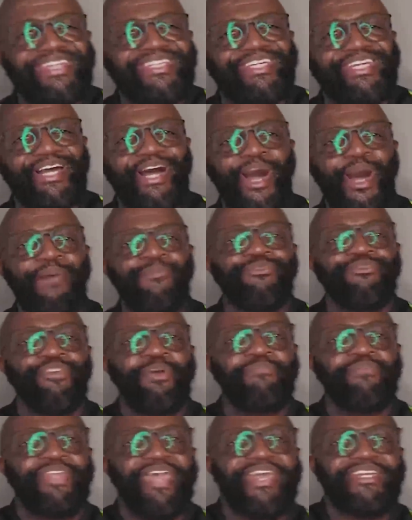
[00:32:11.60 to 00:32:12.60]
that comes
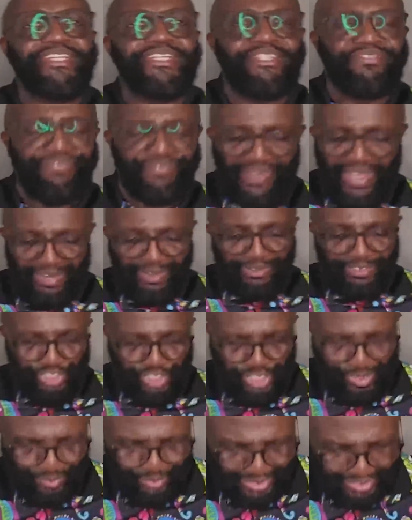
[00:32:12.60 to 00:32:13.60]
from that
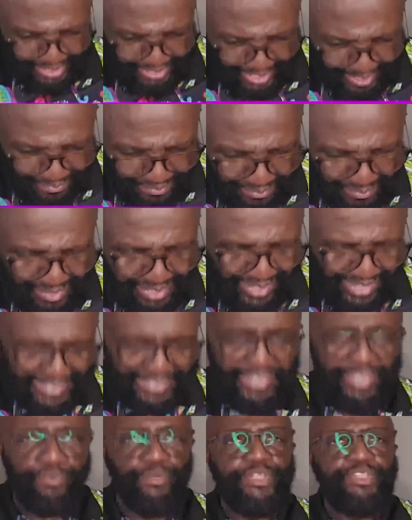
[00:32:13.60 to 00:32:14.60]
fellowship with him.
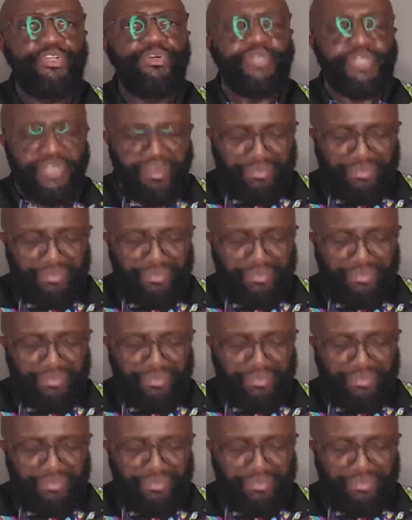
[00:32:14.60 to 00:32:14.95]
And then when you